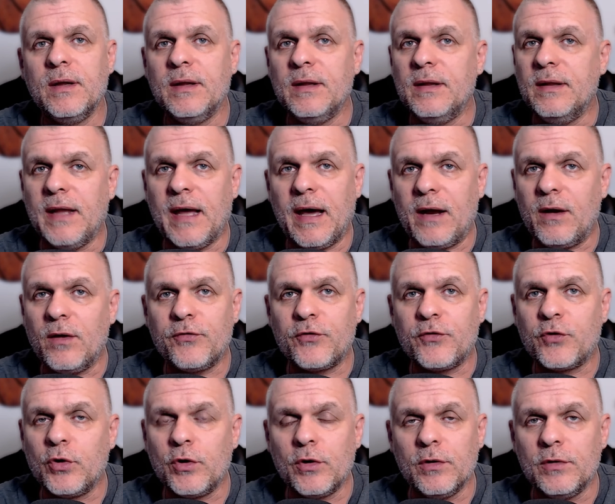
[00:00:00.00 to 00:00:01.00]
Not out of
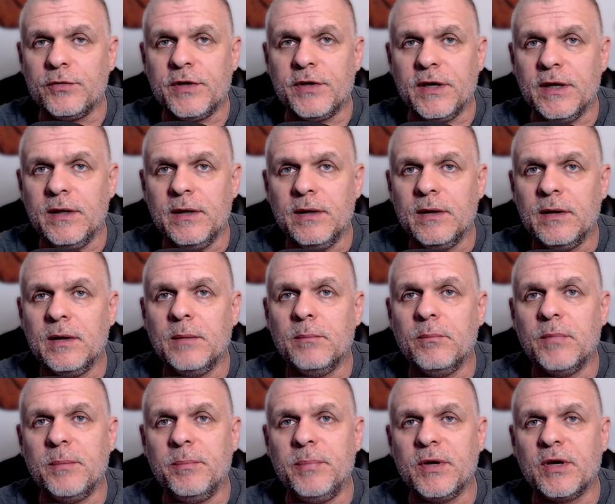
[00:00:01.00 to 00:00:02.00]
cruelty,
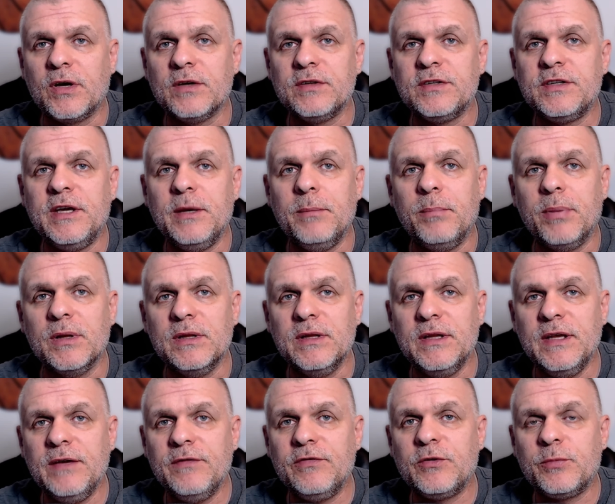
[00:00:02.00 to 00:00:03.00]
but because he
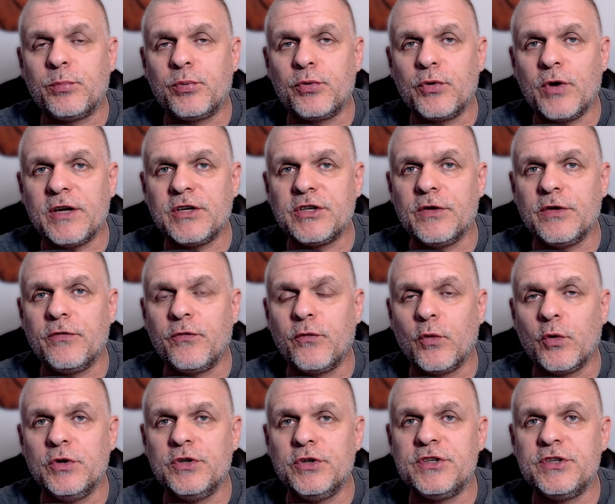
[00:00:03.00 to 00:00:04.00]
believed pressure
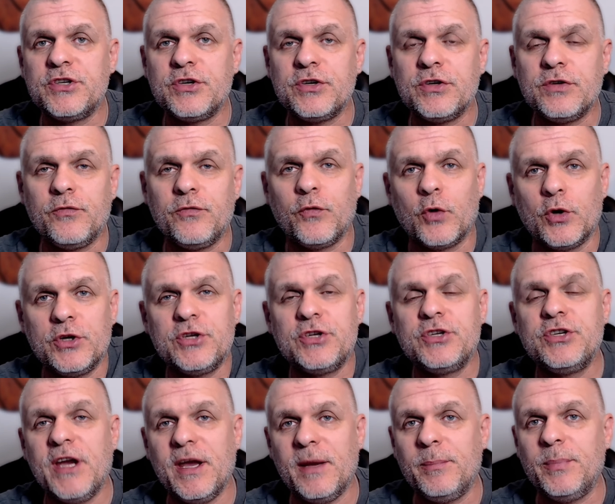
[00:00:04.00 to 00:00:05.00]
forged
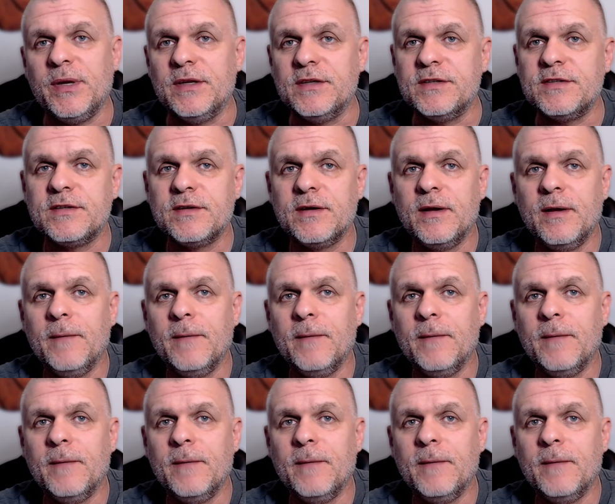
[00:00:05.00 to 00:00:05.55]
champions.